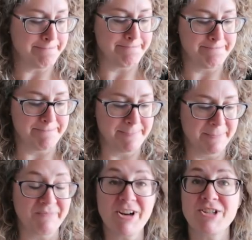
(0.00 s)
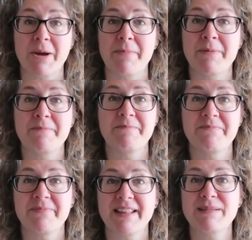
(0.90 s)
Mm, friendship.
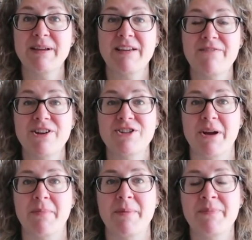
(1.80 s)
Let's make it friendship.